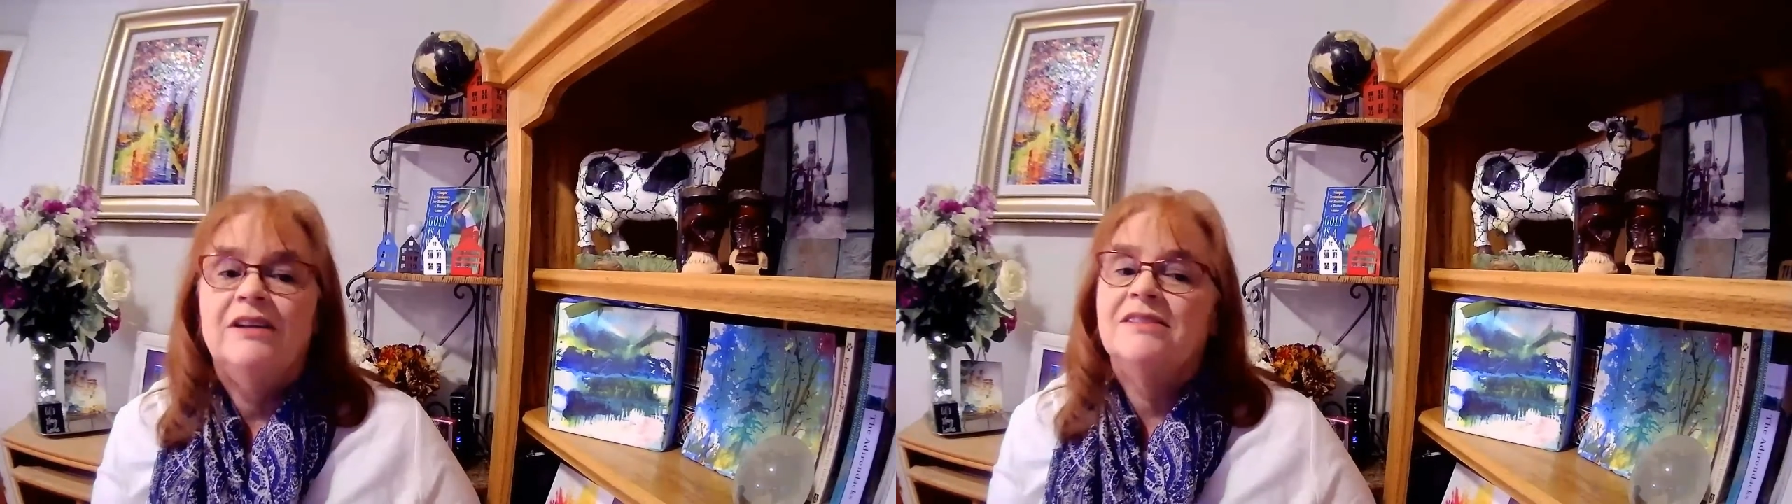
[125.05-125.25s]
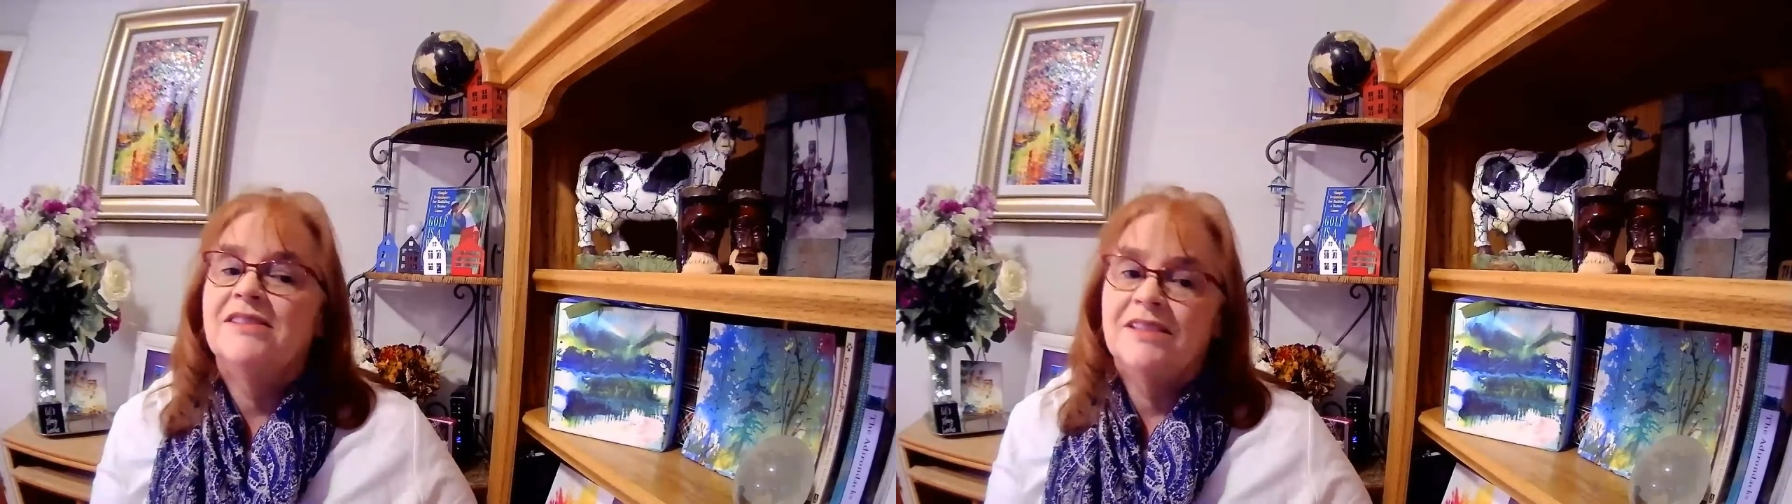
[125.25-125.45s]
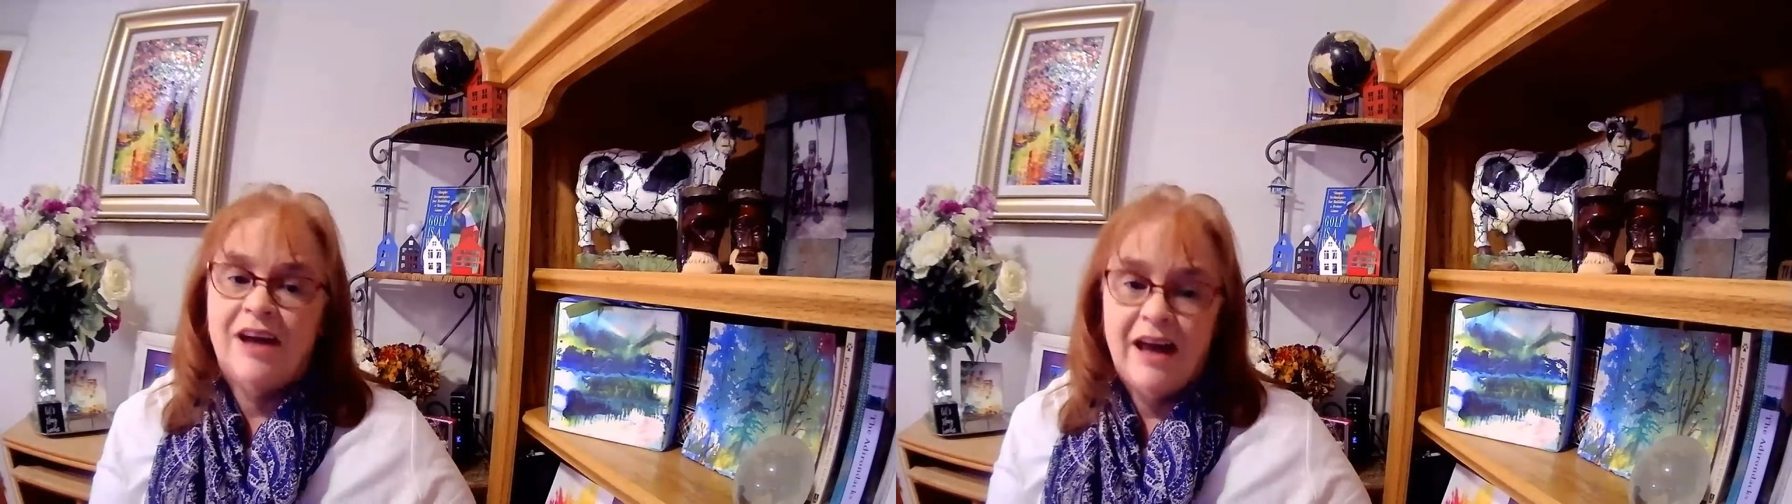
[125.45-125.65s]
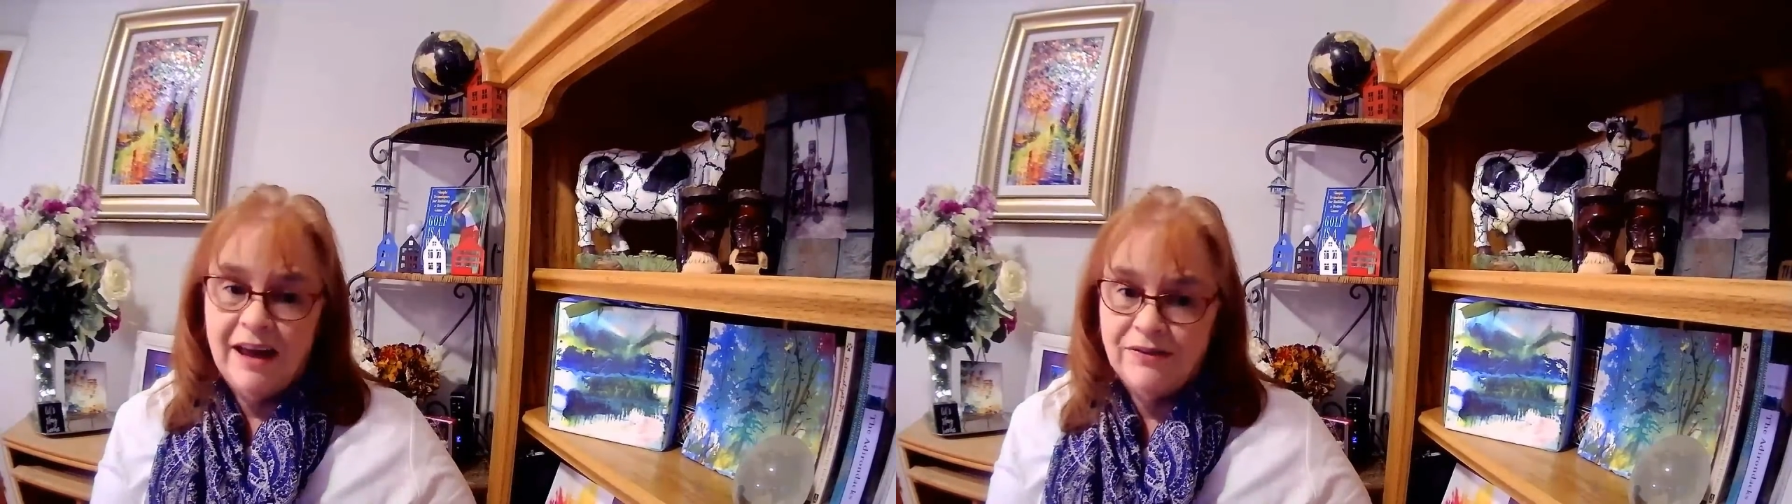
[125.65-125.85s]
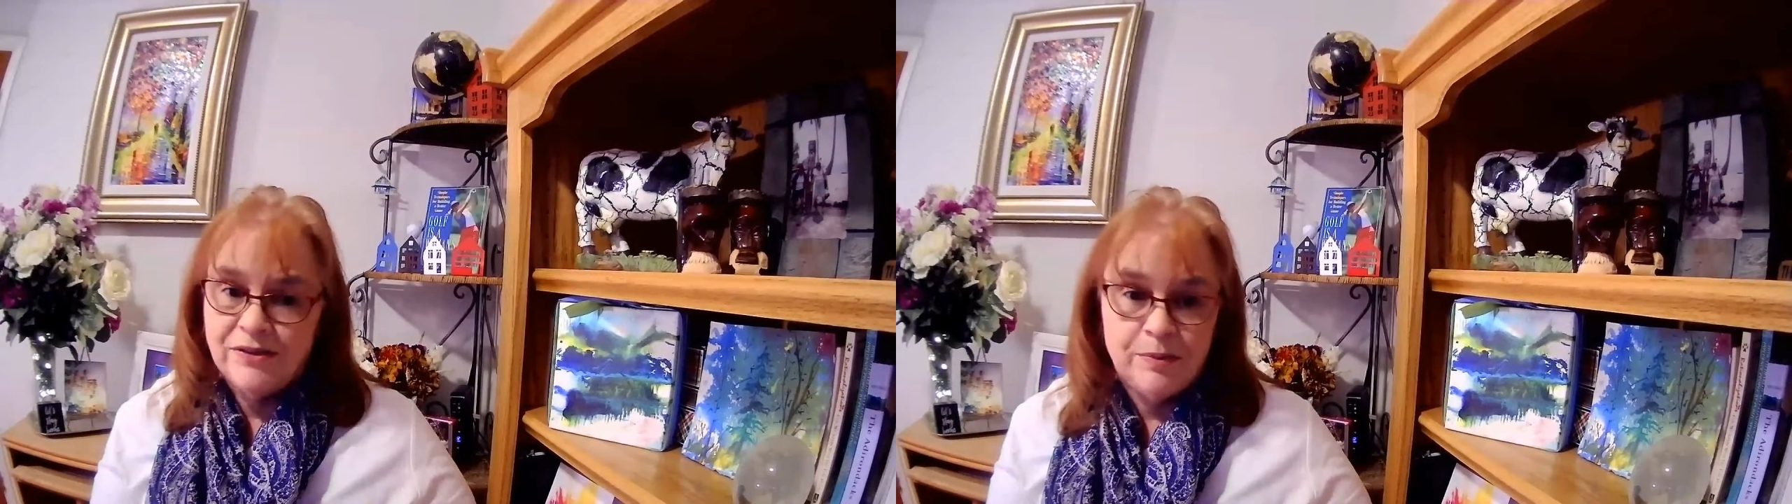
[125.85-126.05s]
to not
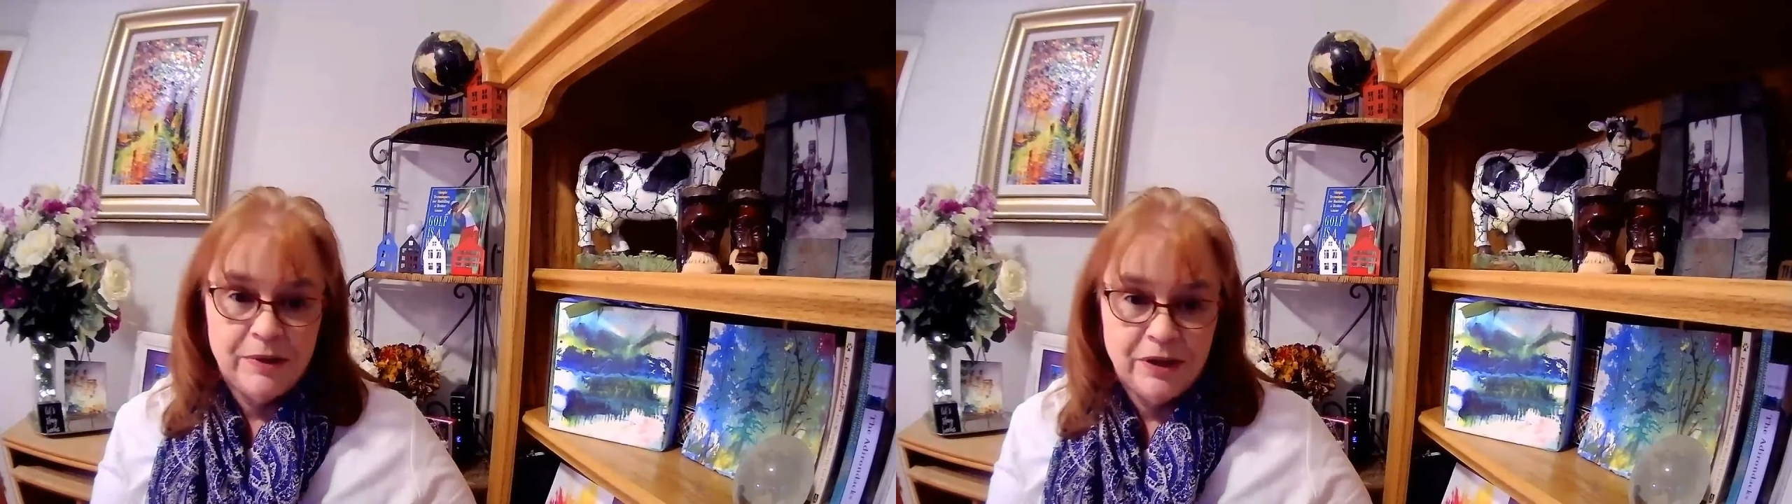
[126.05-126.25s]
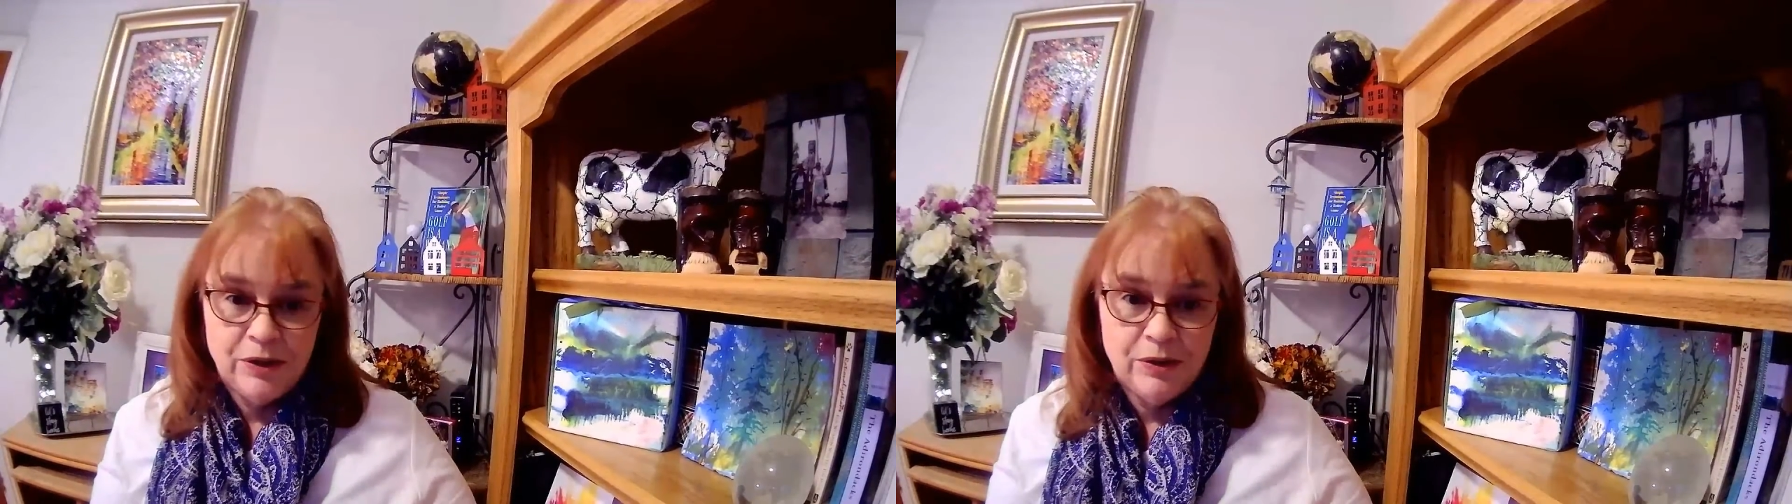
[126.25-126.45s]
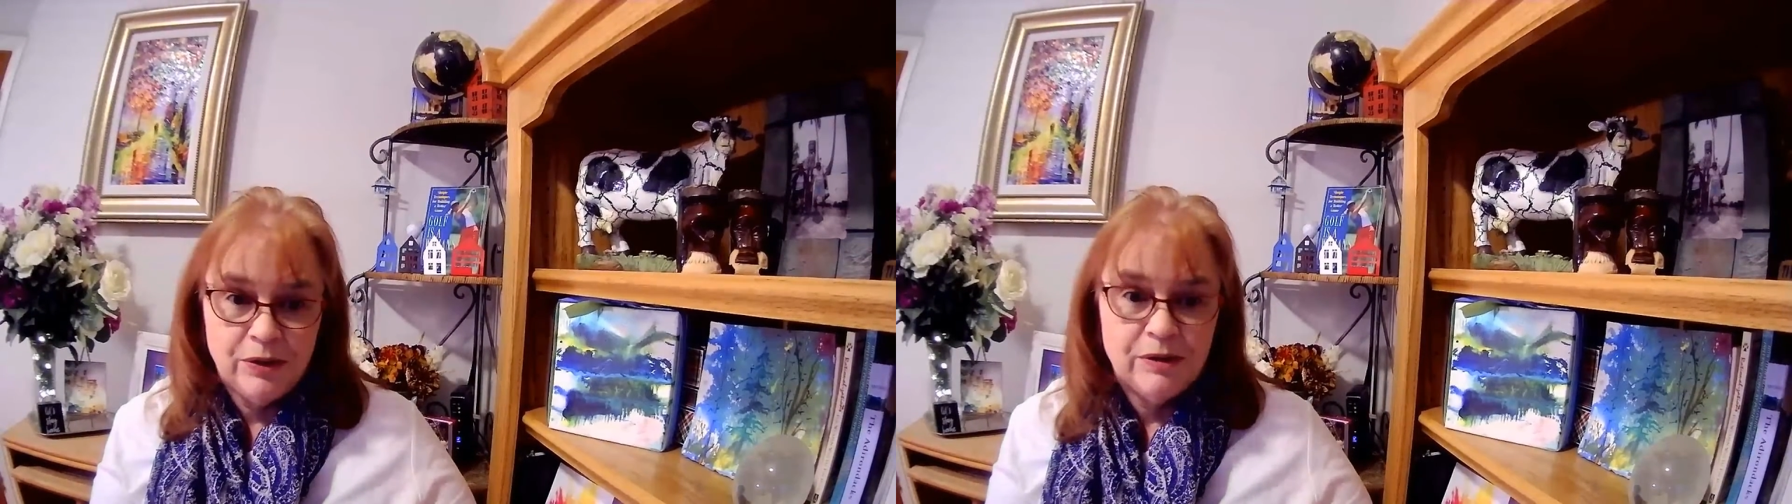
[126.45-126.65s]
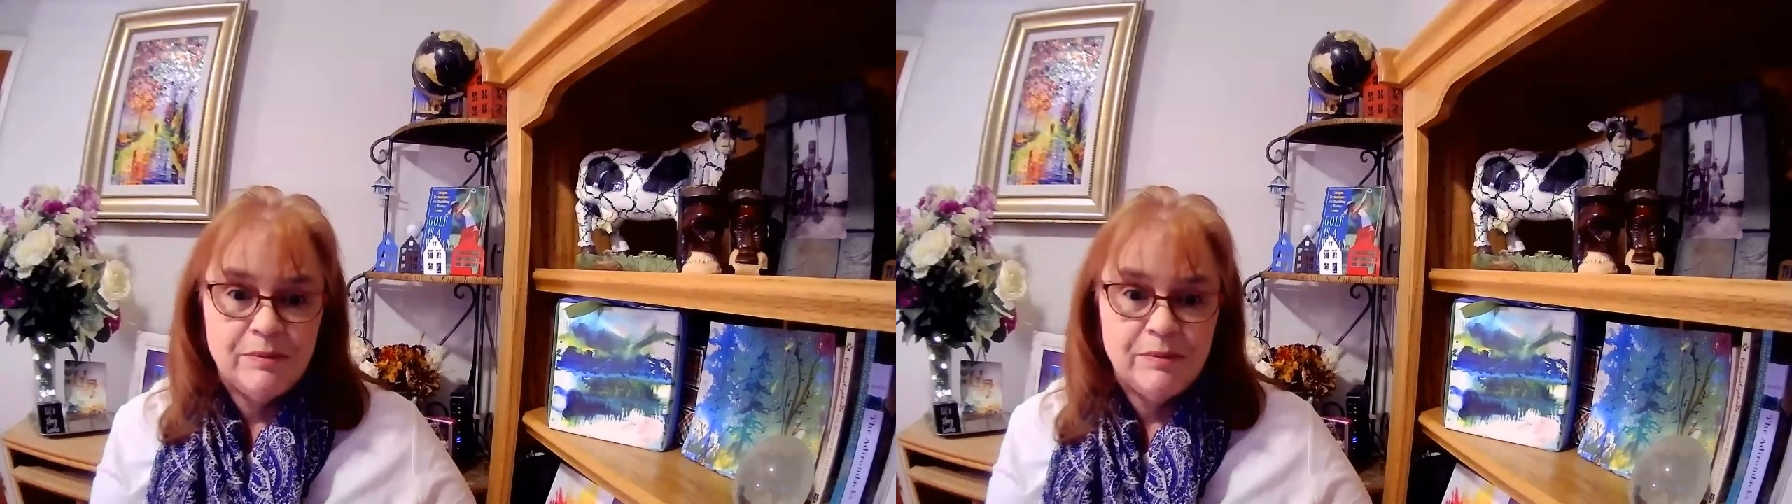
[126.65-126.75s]
have to put your